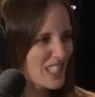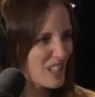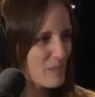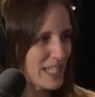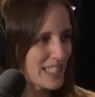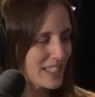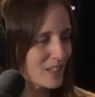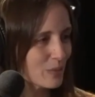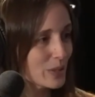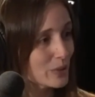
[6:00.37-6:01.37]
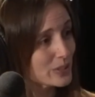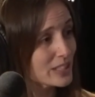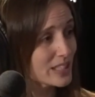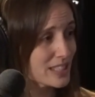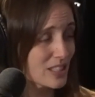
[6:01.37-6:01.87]
to the mindset that we go
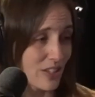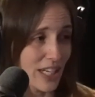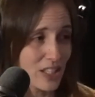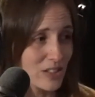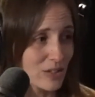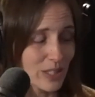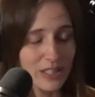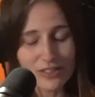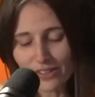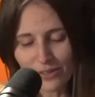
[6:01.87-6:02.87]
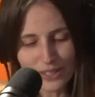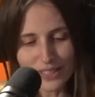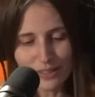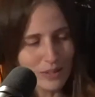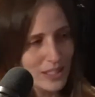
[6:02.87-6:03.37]
into these interactions with. They're not always
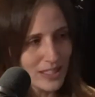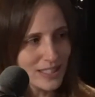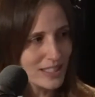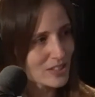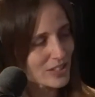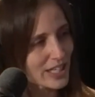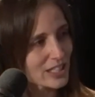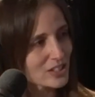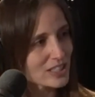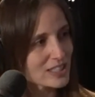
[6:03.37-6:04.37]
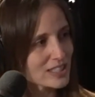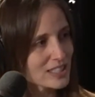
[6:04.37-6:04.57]
going to be easy interactions,